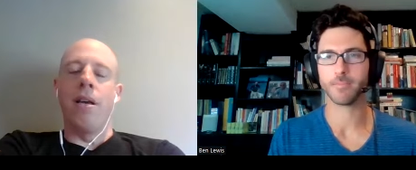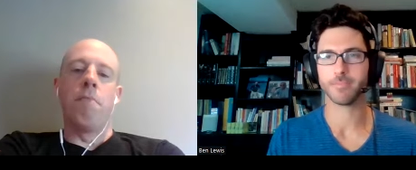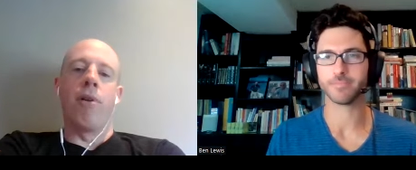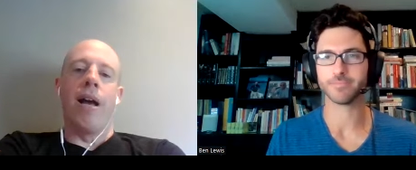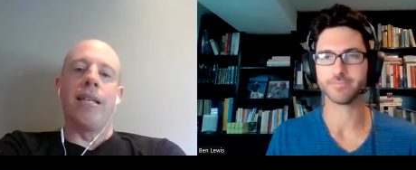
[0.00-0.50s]

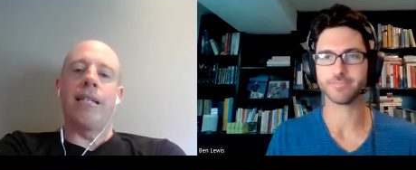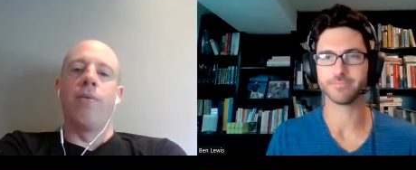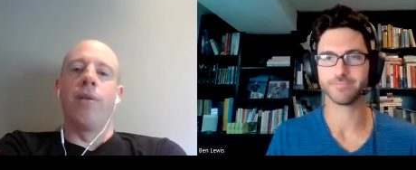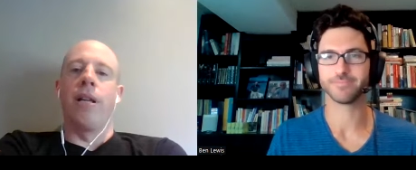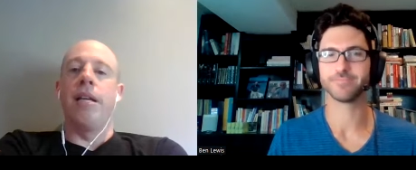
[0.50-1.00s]
Speaker 1: in press
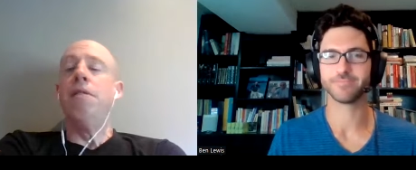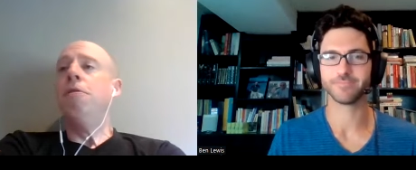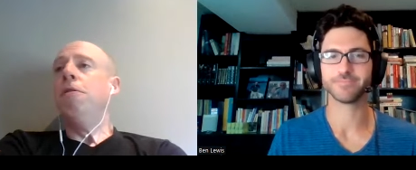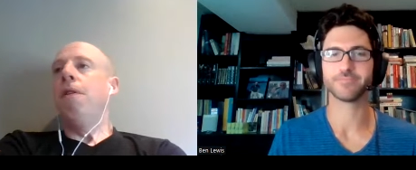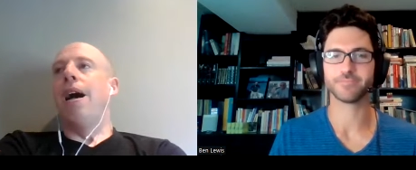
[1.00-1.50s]
and really,
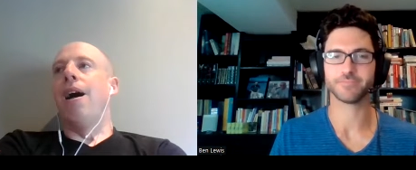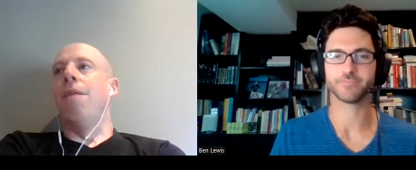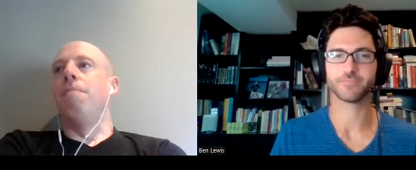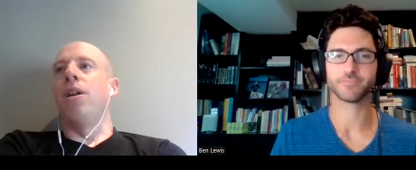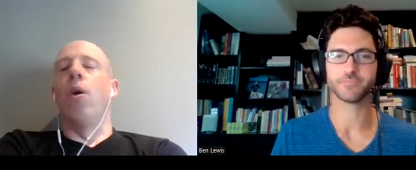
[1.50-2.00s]

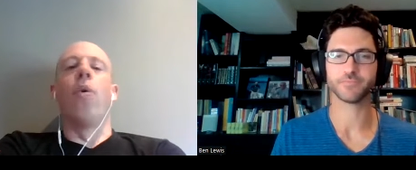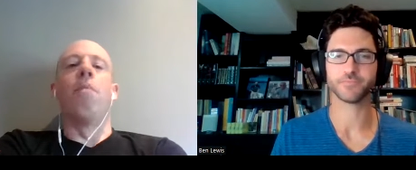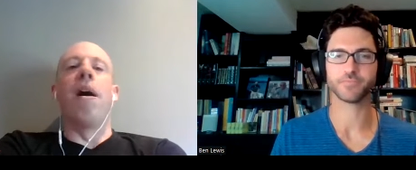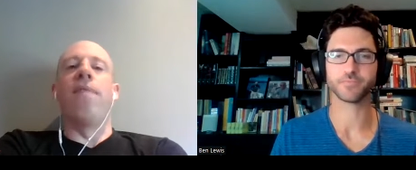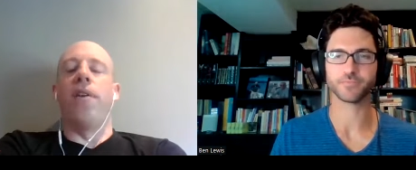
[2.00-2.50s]
um, you know, one
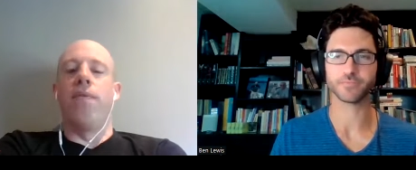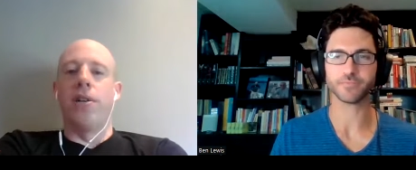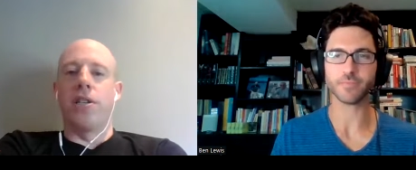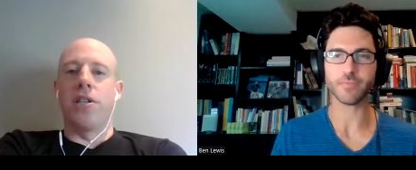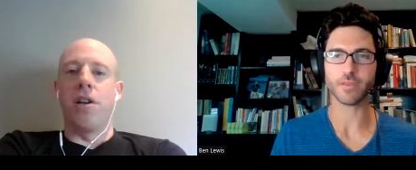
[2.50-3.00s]
of my
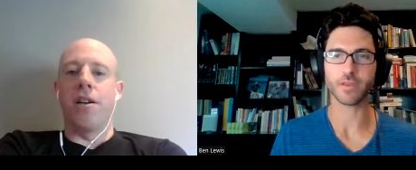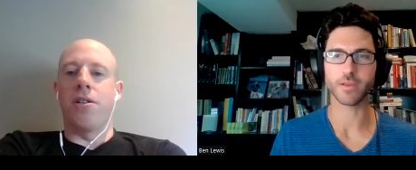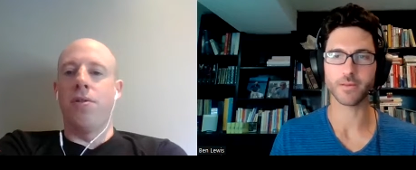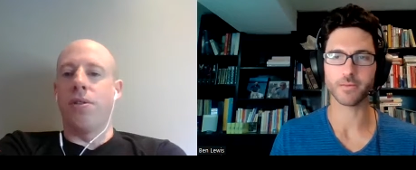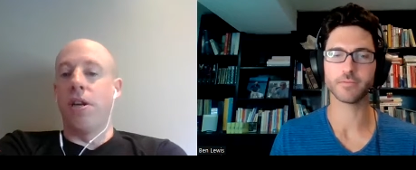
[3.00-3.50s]
favorites to talk
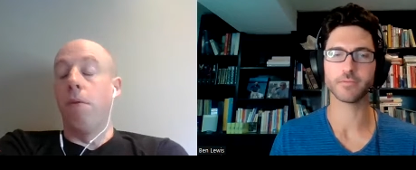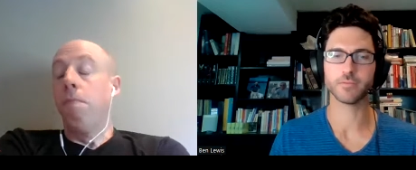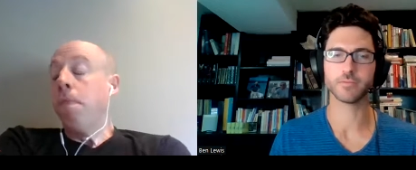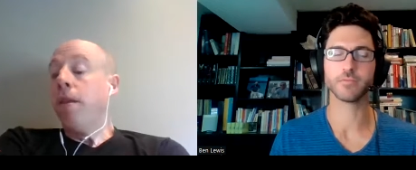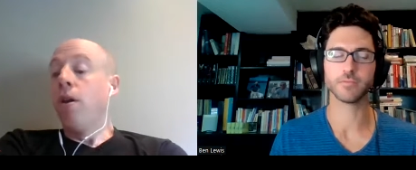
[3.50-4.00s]
to. So
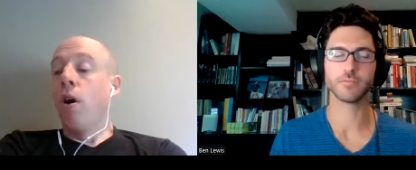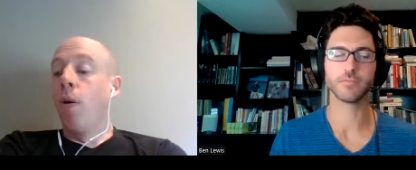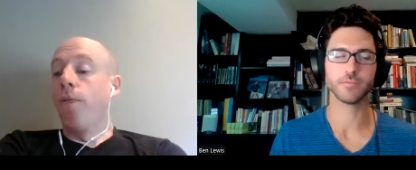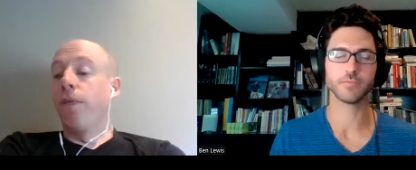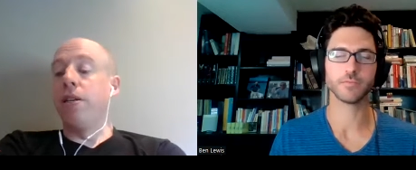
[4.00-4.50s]

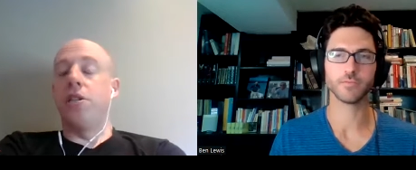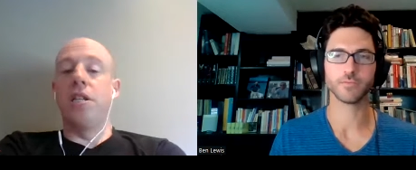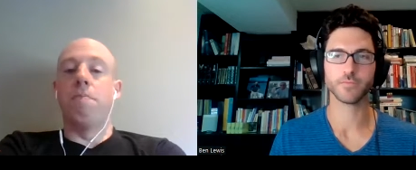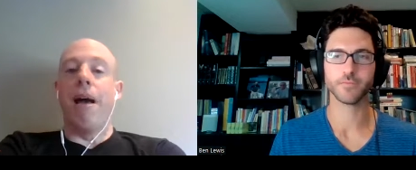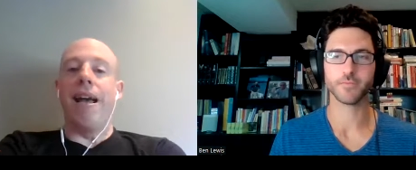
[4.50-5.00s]
hopefully
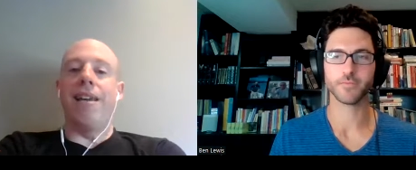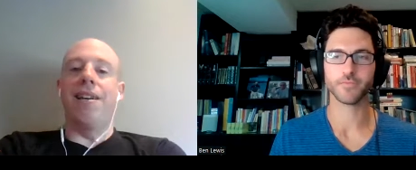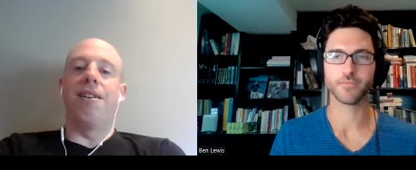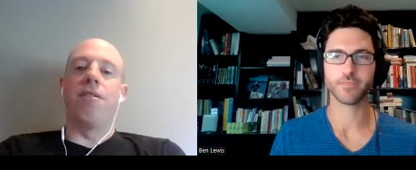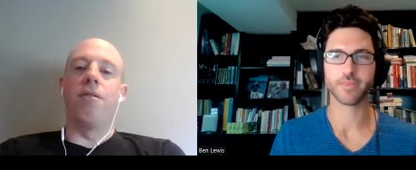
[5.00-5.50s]
she's back
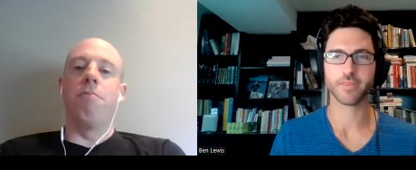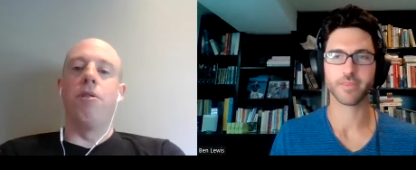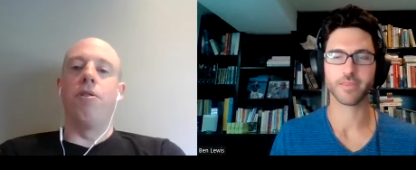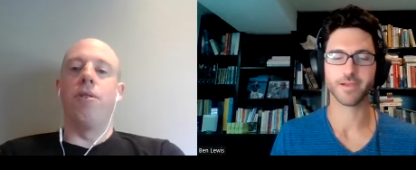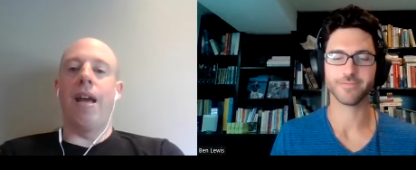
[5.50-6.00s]
and in a good
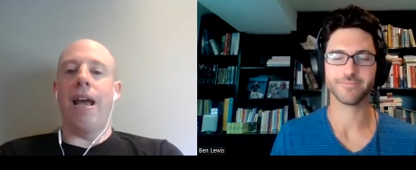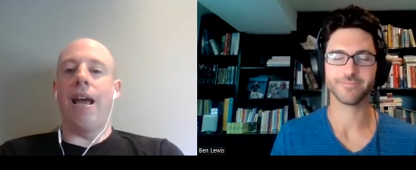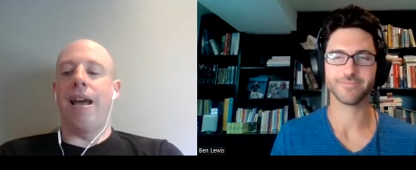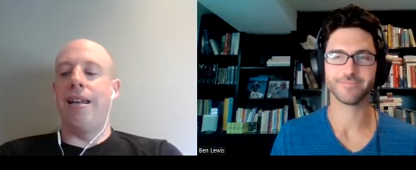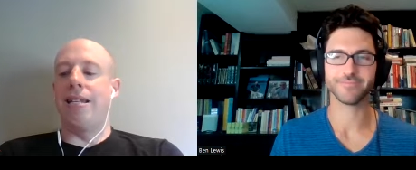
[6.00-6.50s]
mood.
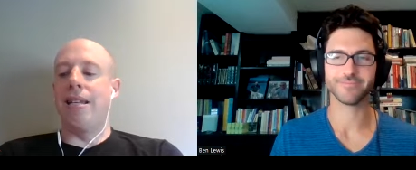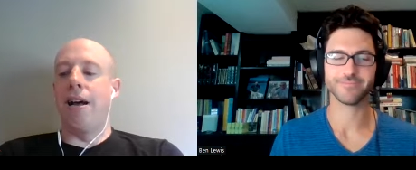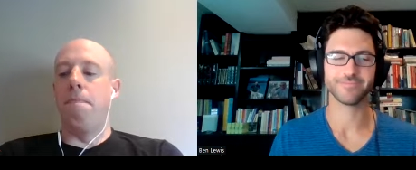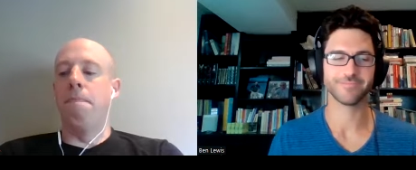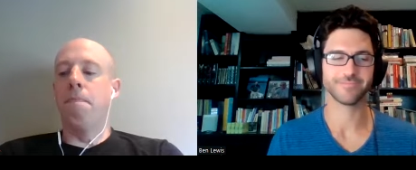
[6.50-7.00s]
And
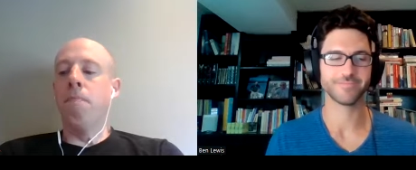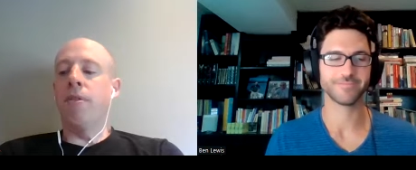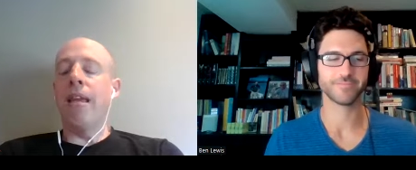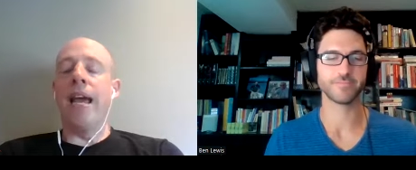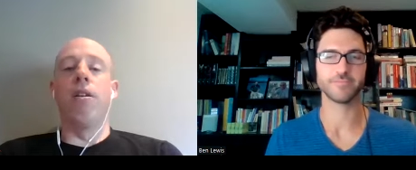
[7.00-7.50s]
um,
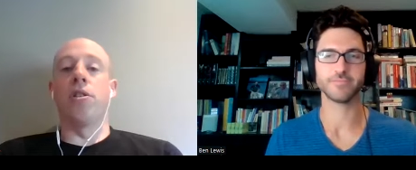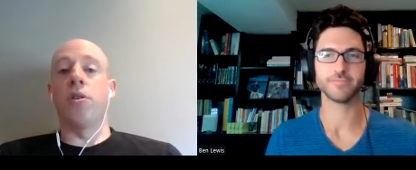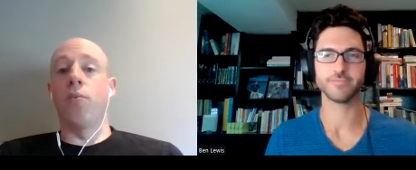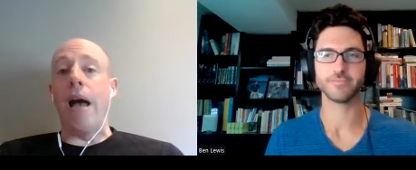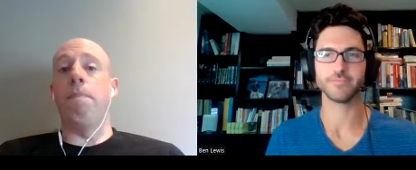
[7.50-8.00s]
hey, look,
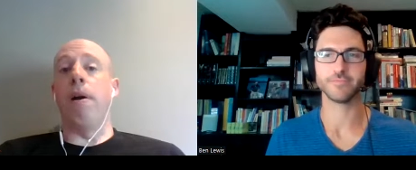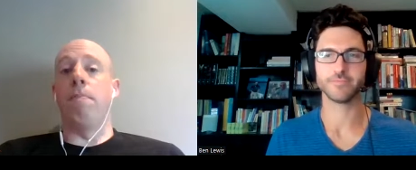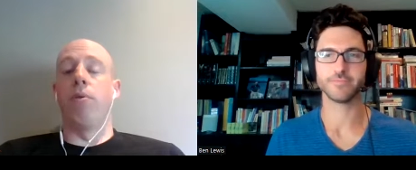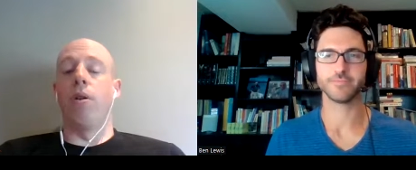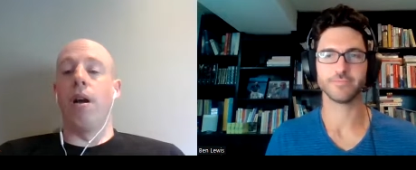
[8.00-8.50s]
to wrap
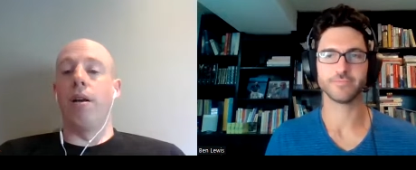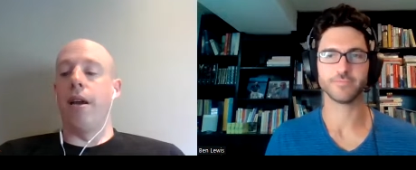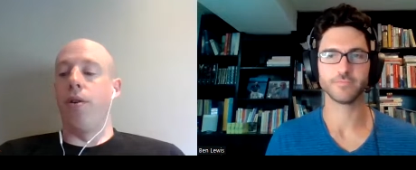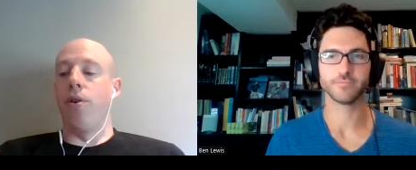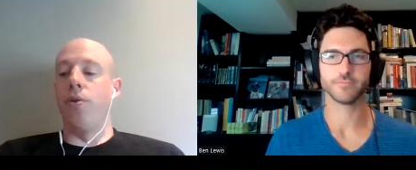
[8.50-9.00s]
up Roland
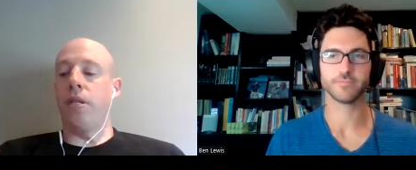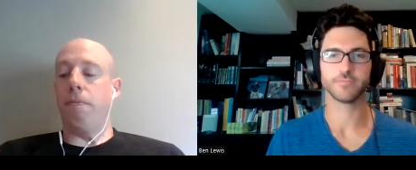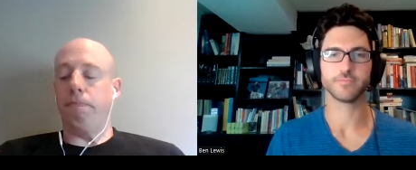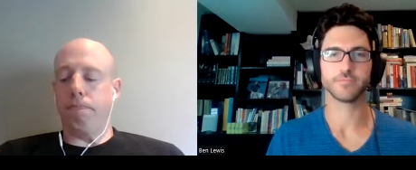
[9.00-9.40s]
Garros,